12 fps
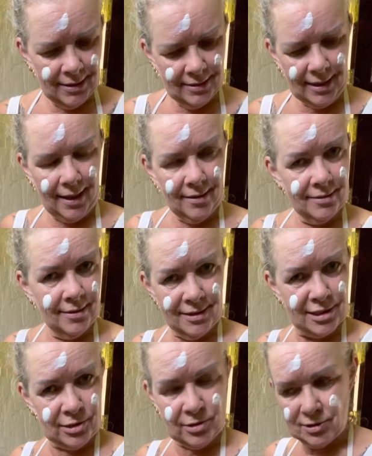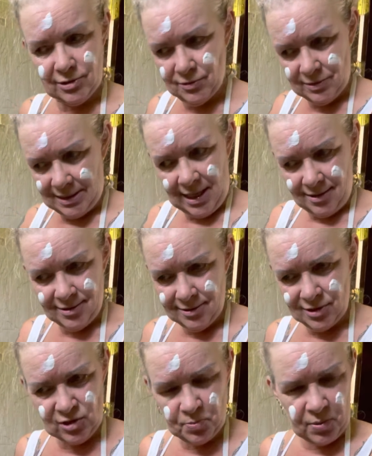they are not
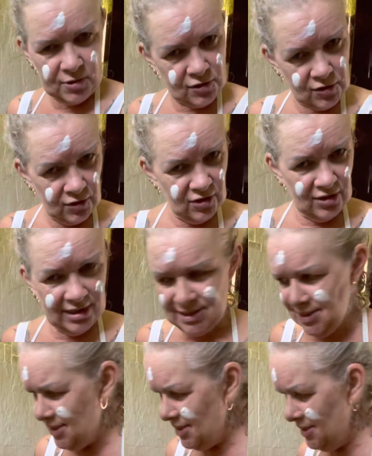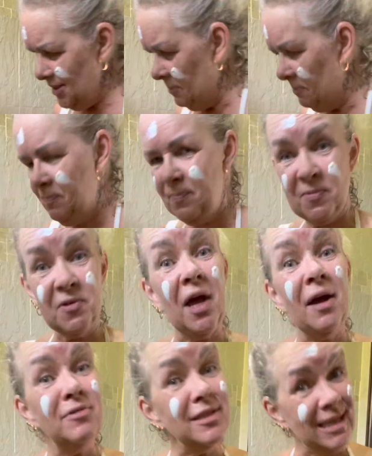a sponsor or anything. So
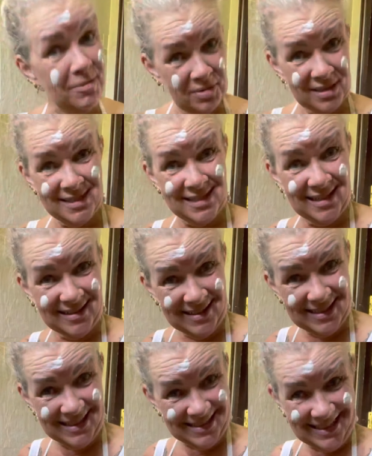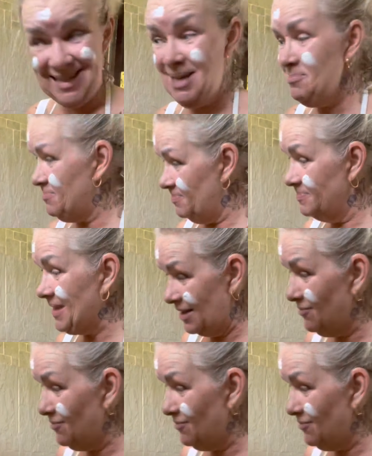I will keep it a secret until I get